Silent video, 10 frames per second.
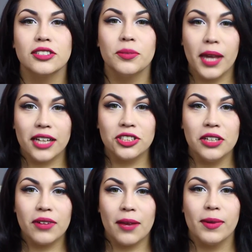So I'm
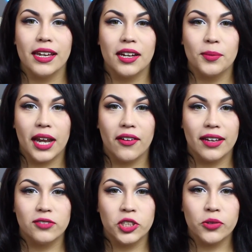actually wrapping it up now. I
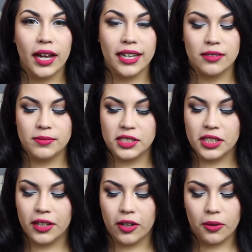have two items
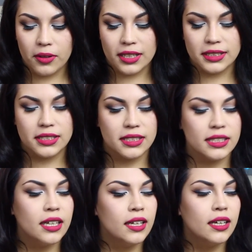to go. This
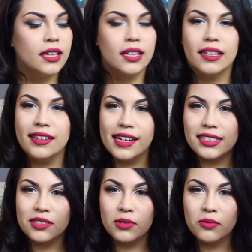
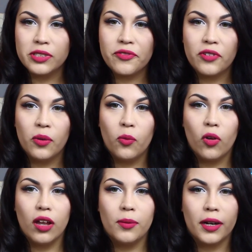next one was from
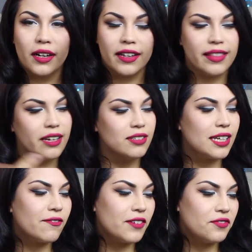Walmart. I think it was
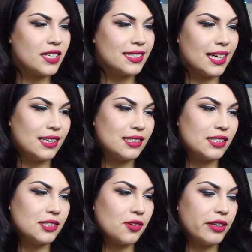like 50
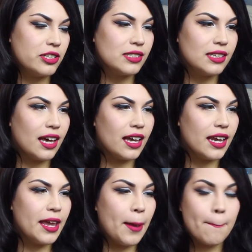cents, so I just got
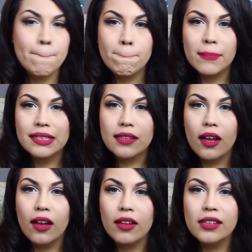it. It's
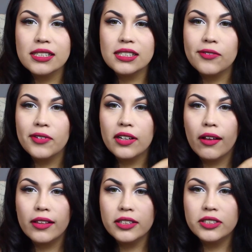got all these different
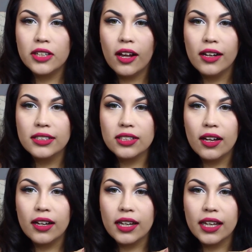colored dogs
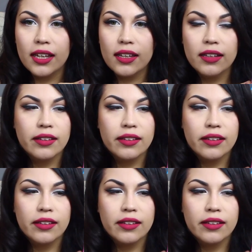on it.